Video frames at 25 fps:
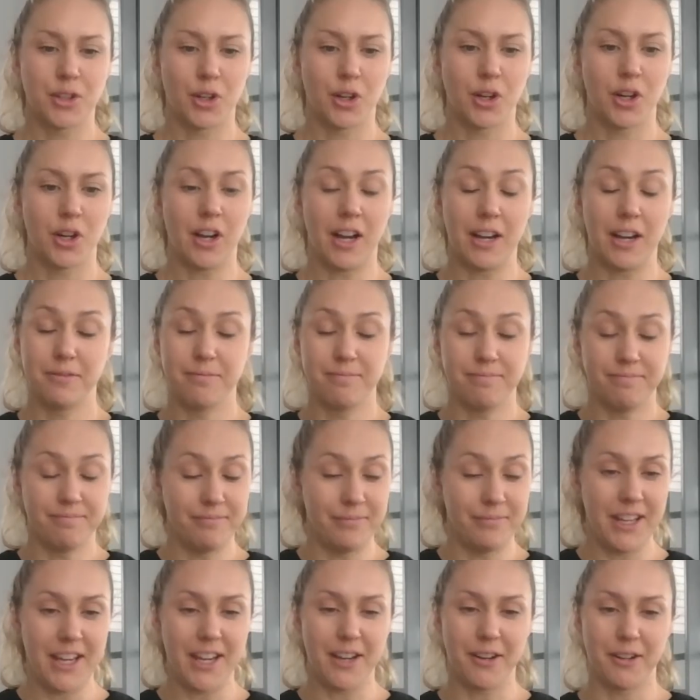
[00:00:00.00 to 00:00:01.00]
I
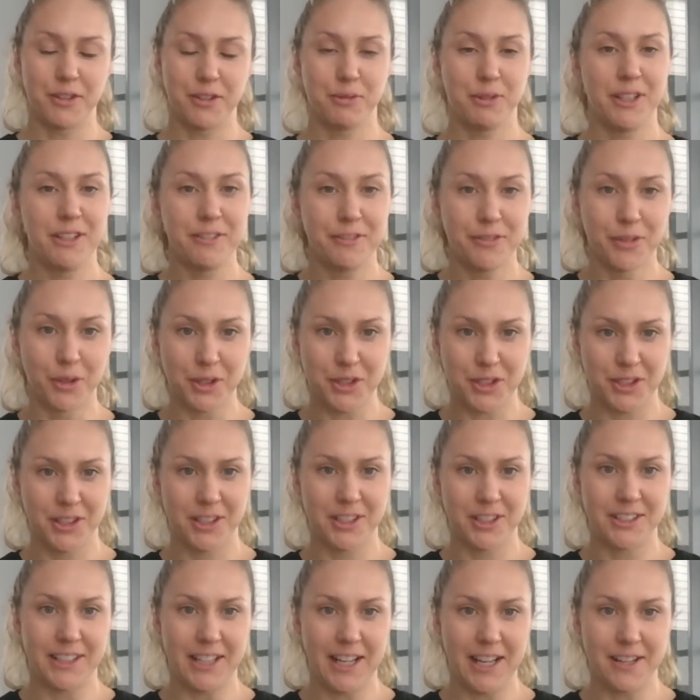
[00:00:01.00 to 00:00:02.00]
was really
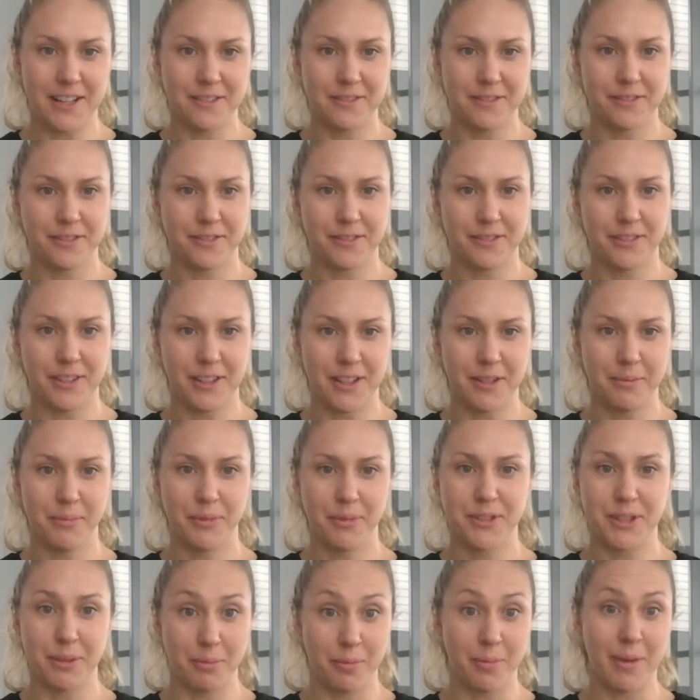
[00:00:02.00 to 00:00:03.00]
fortunate to have
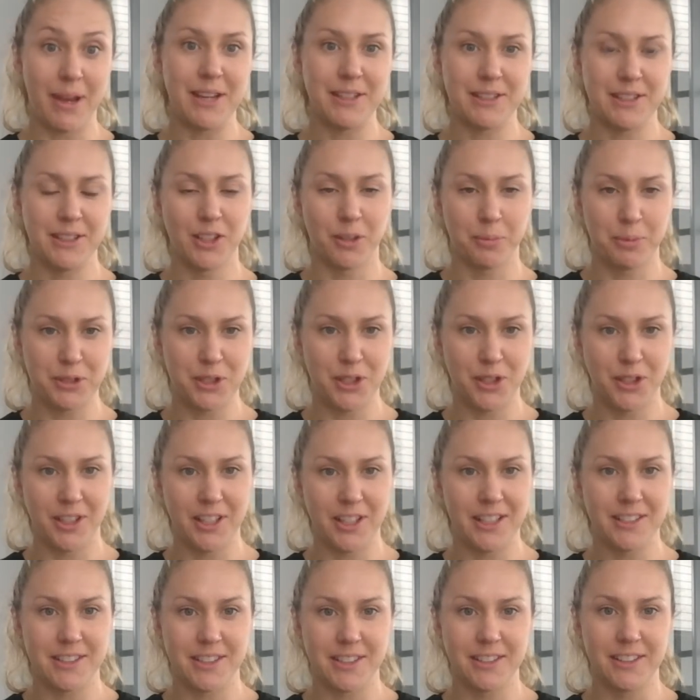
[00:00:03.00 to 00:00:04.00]
some amazing
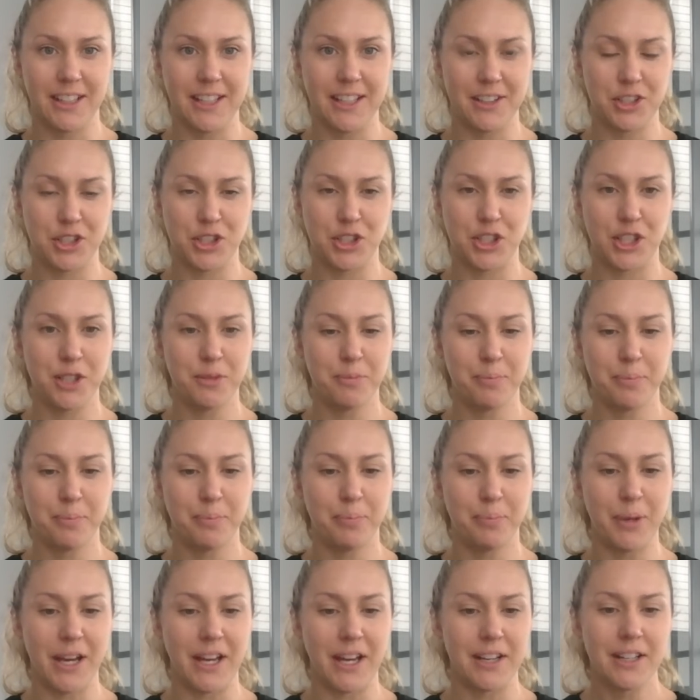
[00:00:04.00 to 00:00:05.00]
opportunities in leadership.
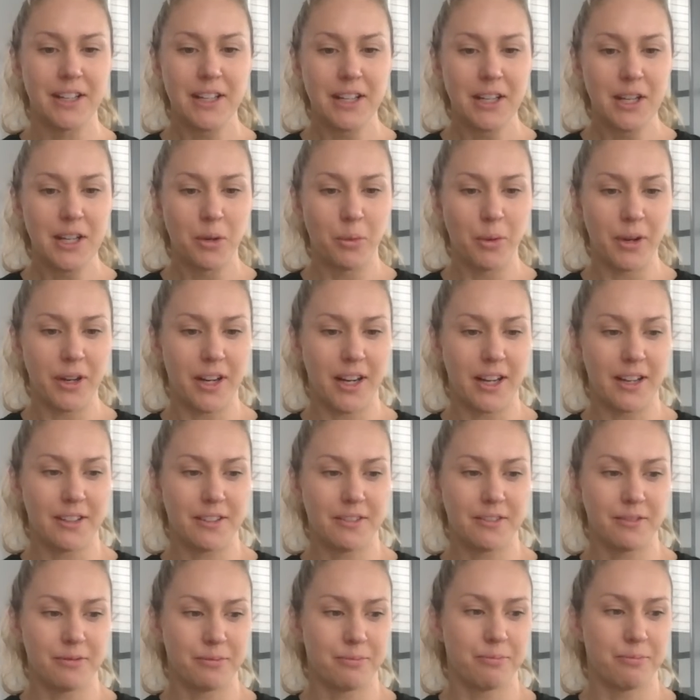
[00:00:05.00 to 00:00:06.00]
But when
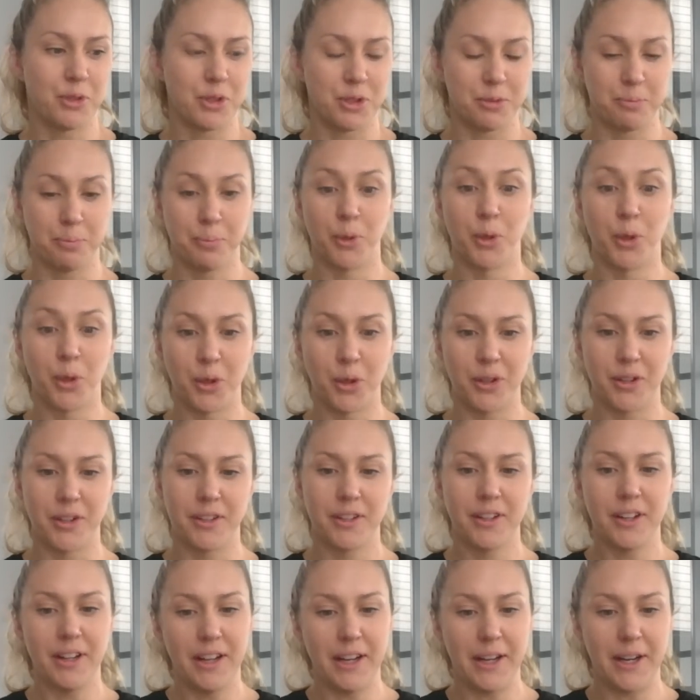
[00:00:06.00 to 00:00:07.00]
I was
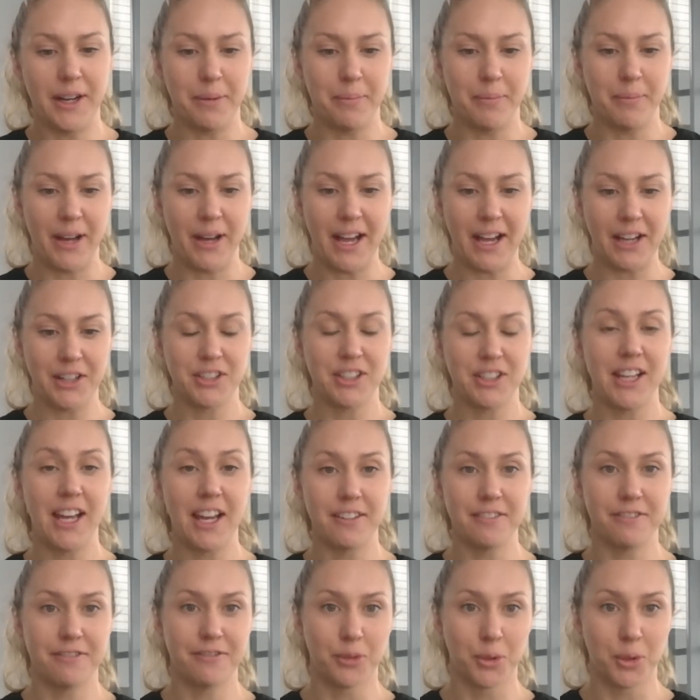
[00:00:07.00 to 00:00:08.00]
born, I actually
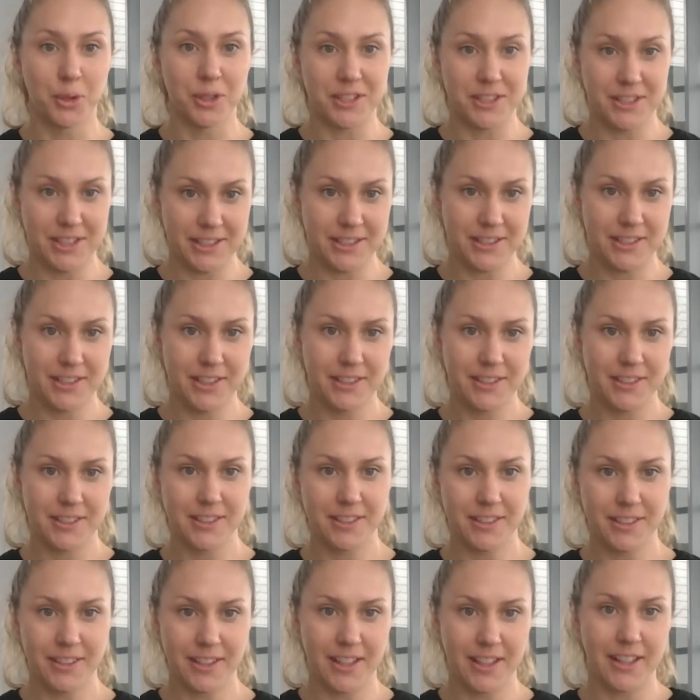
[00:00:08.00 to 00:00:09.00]
had three
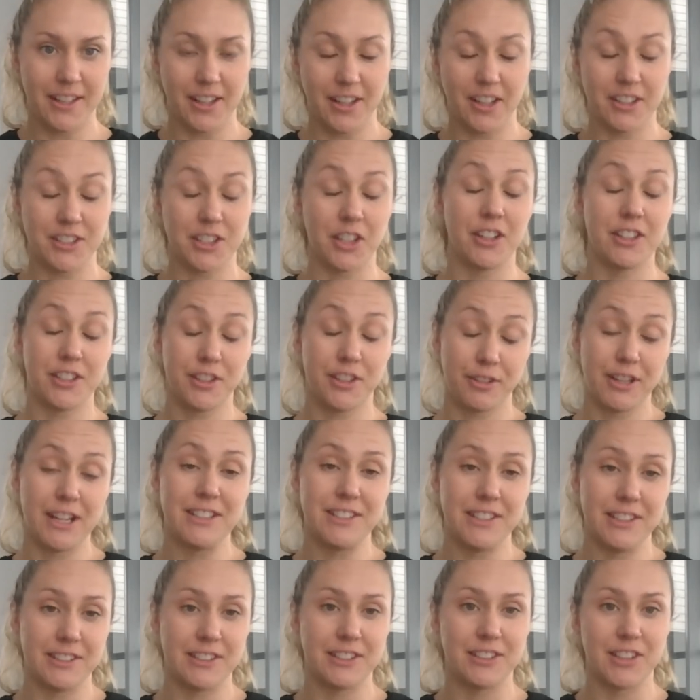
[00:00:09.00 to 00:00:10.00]
sisters. I was
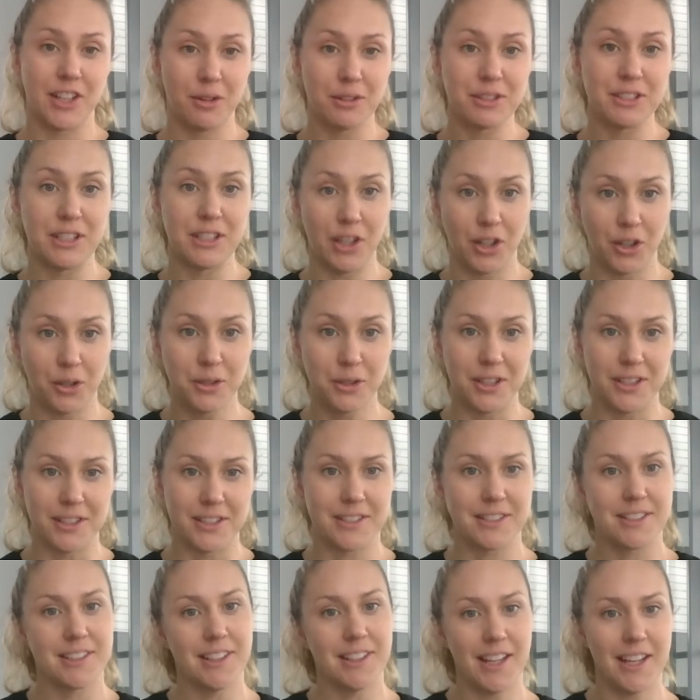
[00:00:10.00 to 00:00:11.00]
the
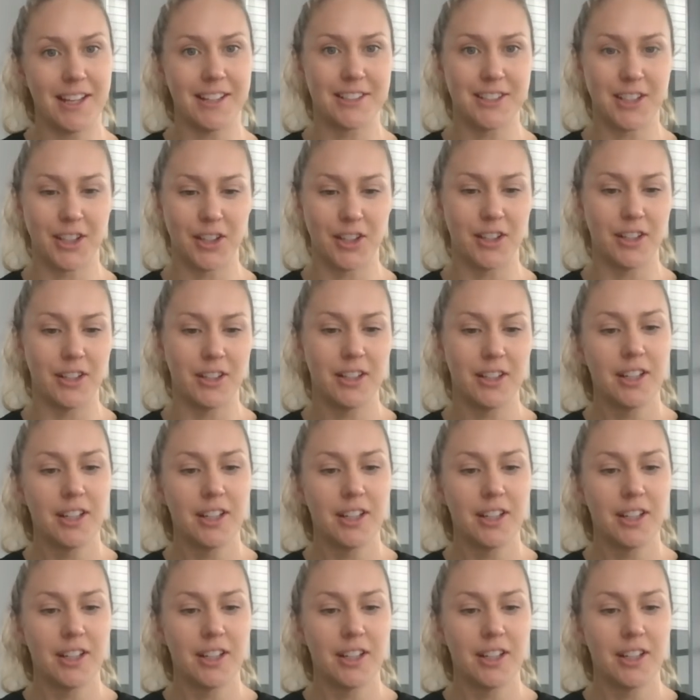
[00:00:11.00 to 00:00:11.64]
oldest. And so